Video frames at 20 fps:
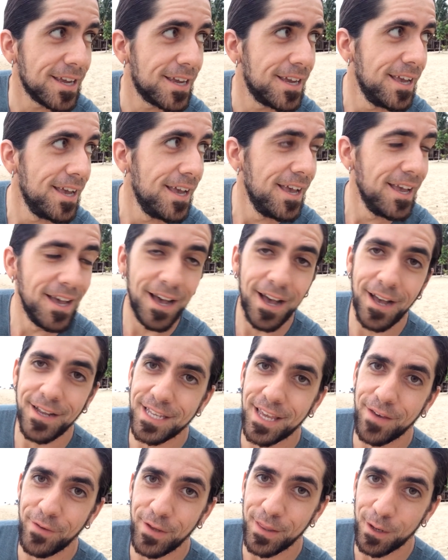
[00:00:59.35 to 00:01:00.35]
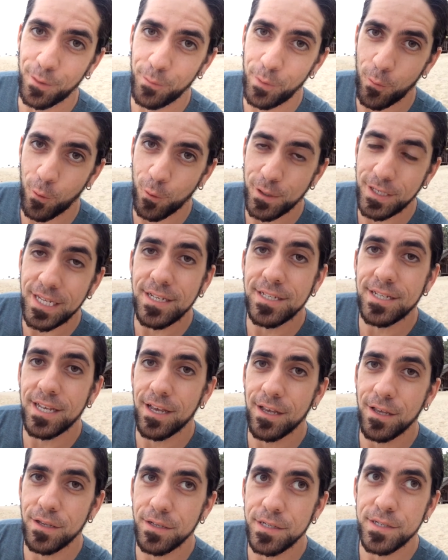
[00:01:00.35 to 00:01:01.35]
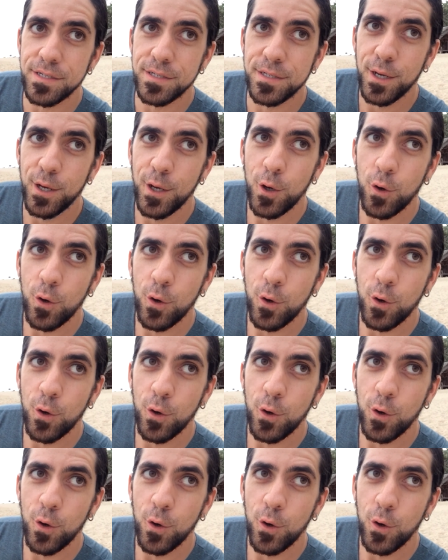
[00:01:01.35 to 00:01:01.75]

I'll give you a little bit more details.